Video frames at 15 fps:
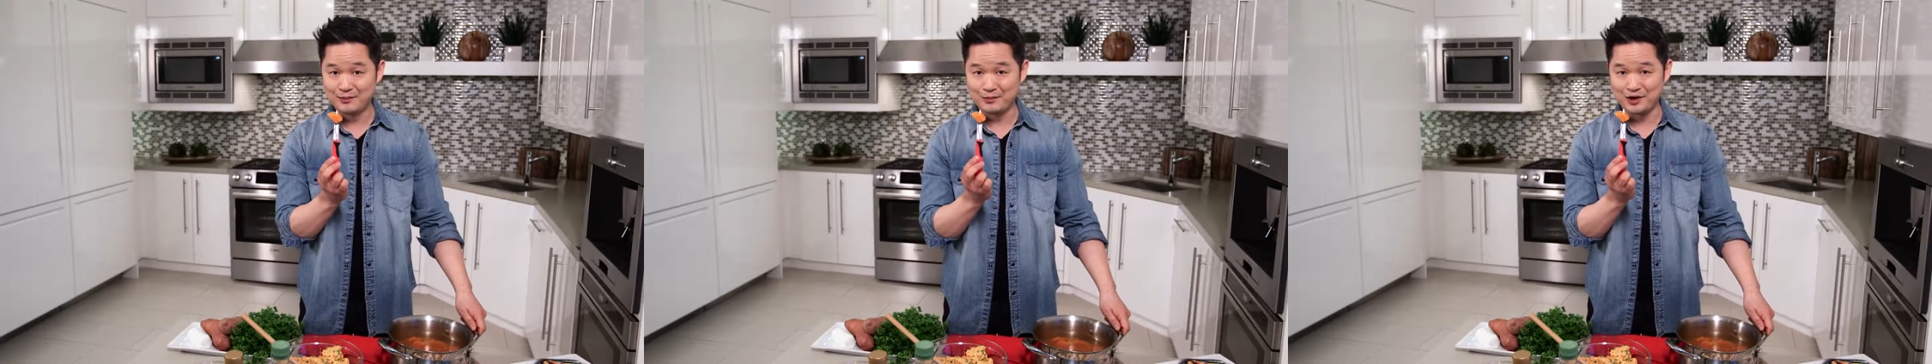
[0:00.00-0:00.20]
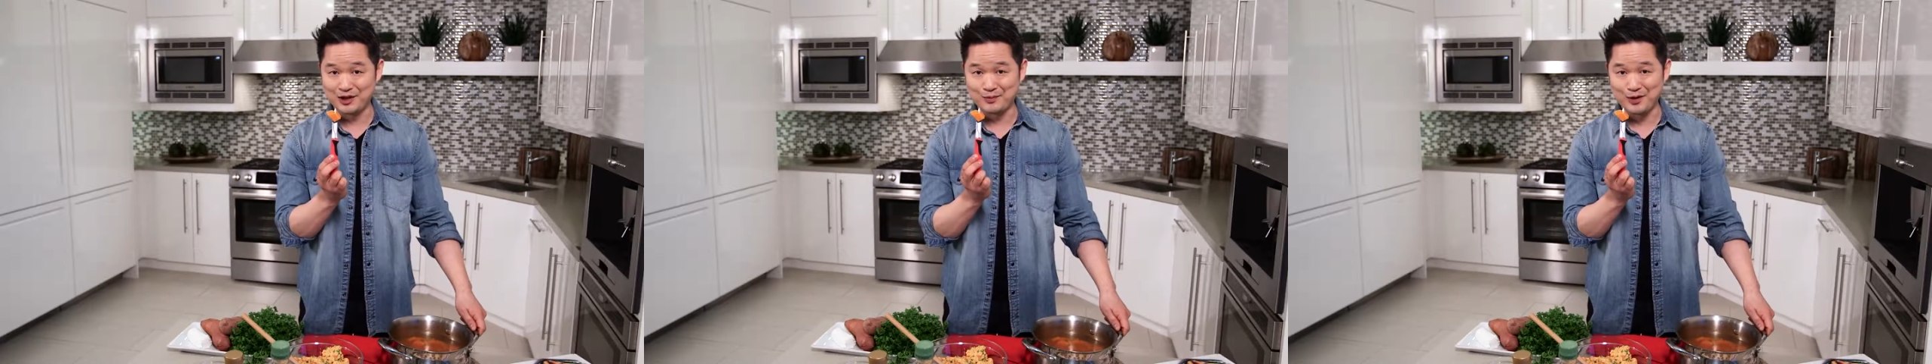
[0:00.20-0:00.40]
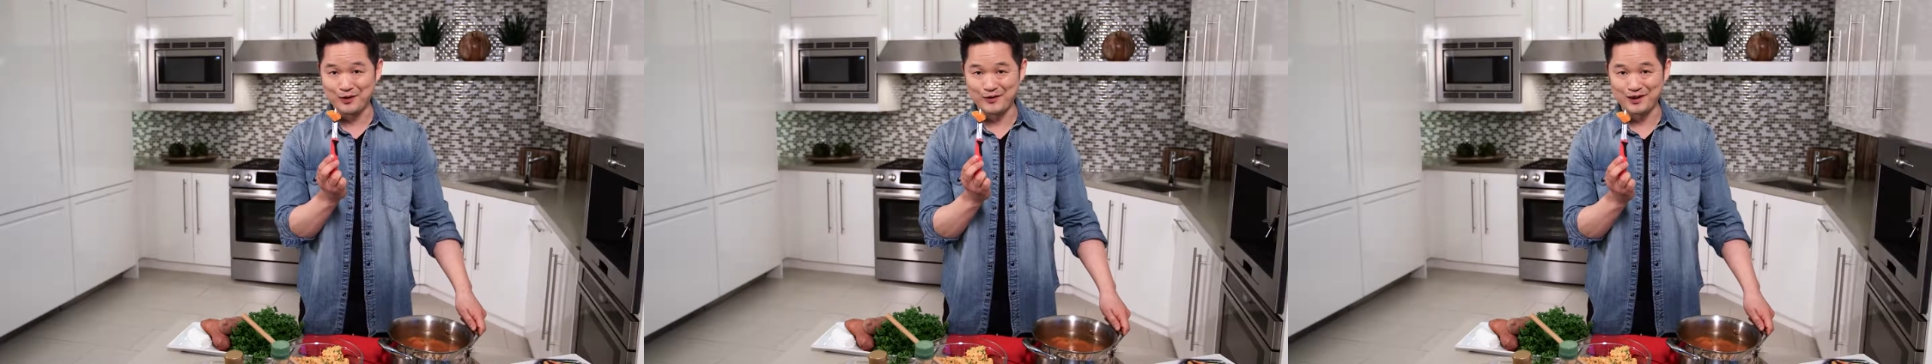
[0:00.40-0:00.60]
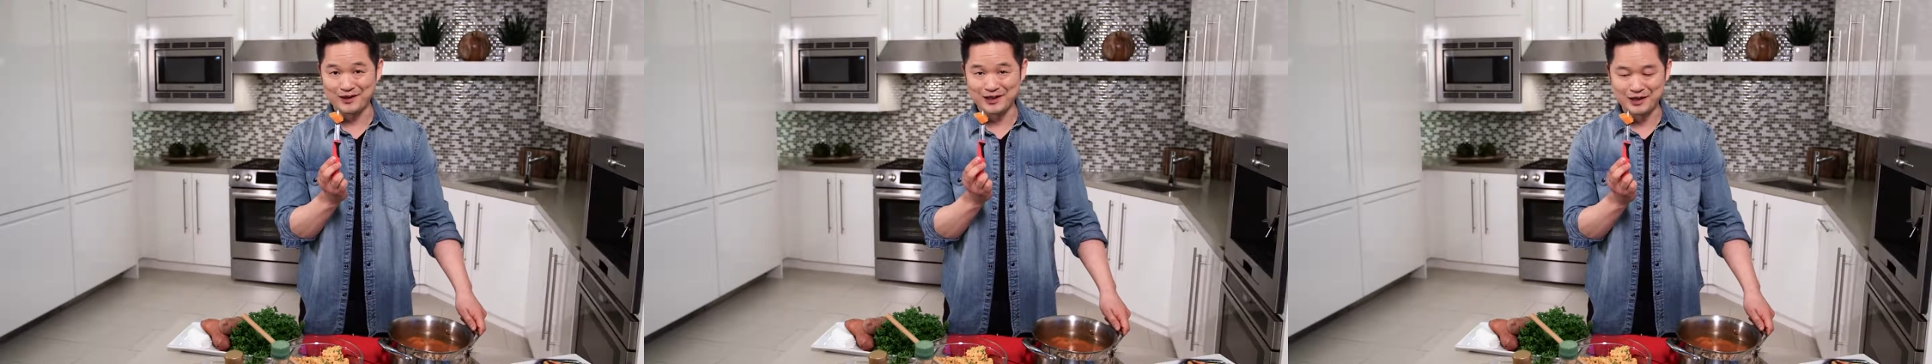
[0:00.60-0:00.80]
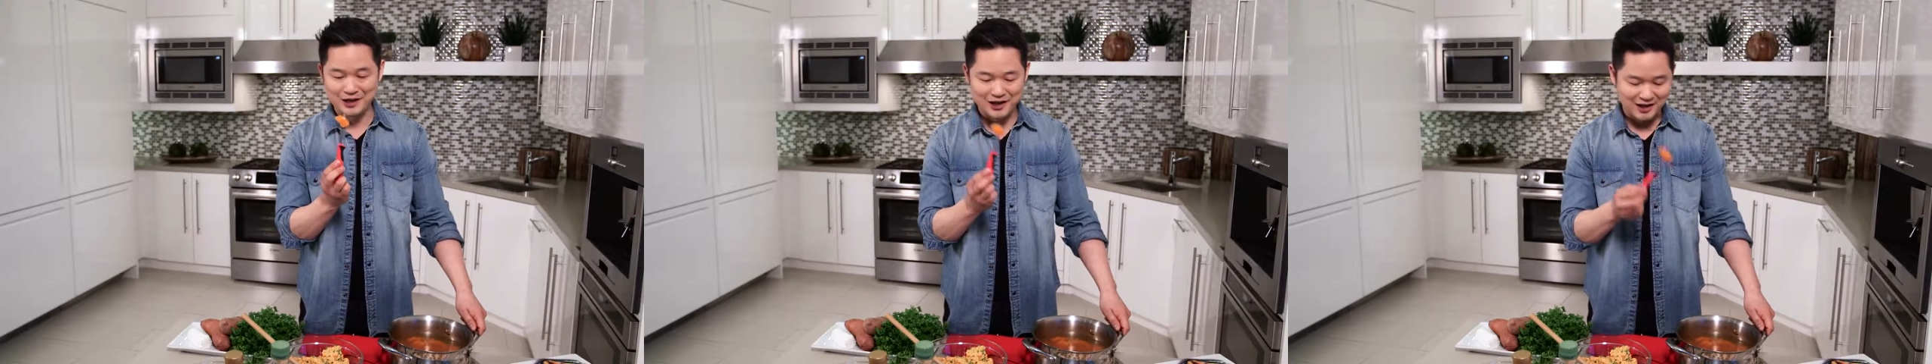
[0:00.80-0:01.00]
pretty
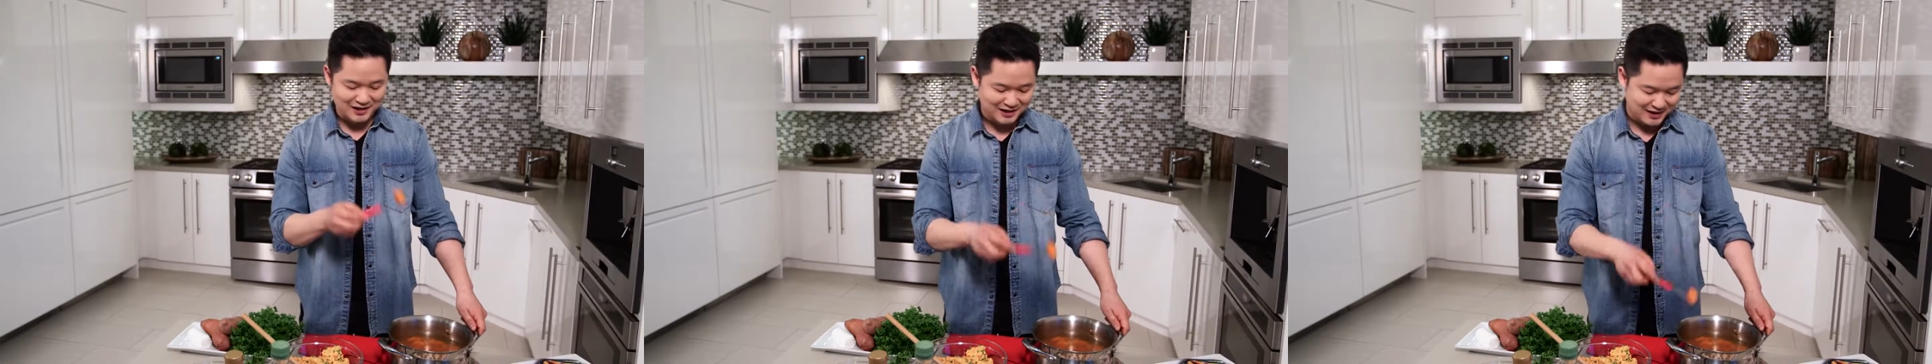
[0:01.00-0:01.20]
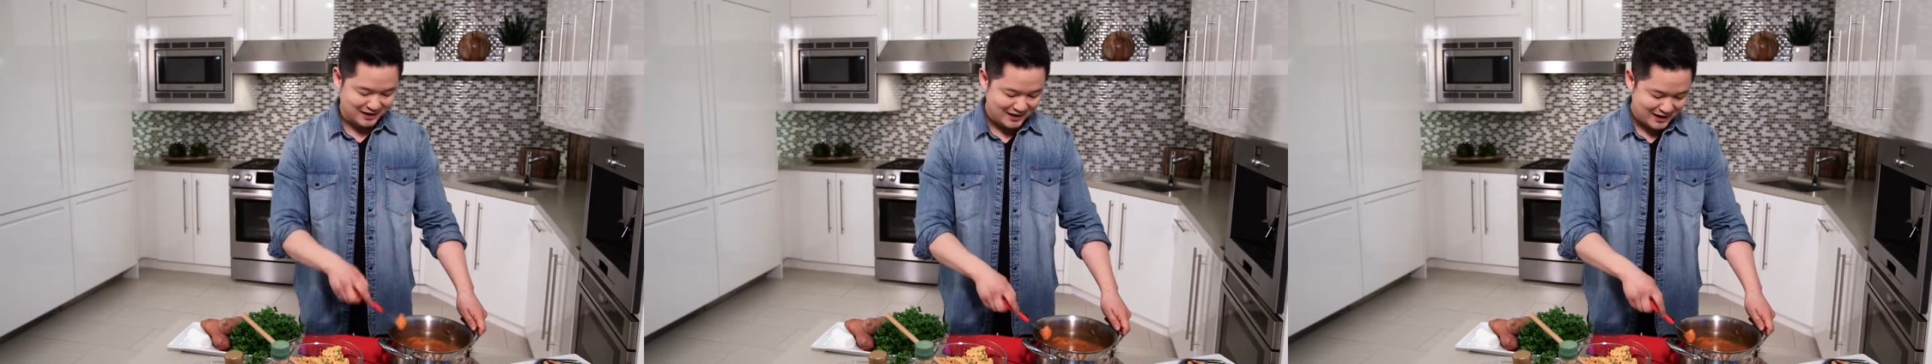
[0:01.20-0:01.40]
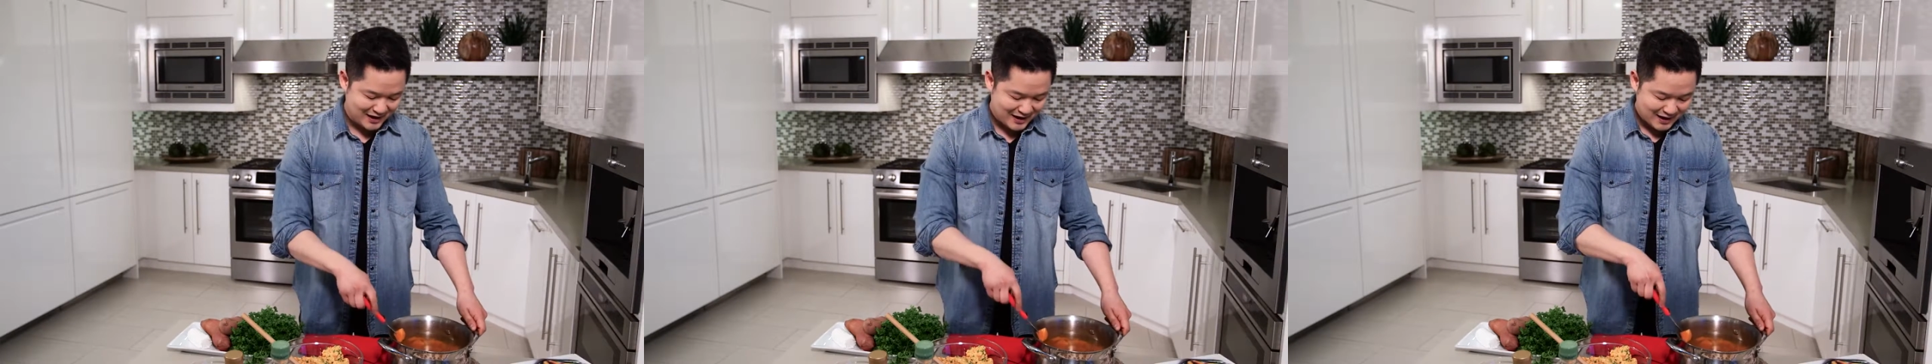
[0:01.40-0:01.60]
perfectly cooked.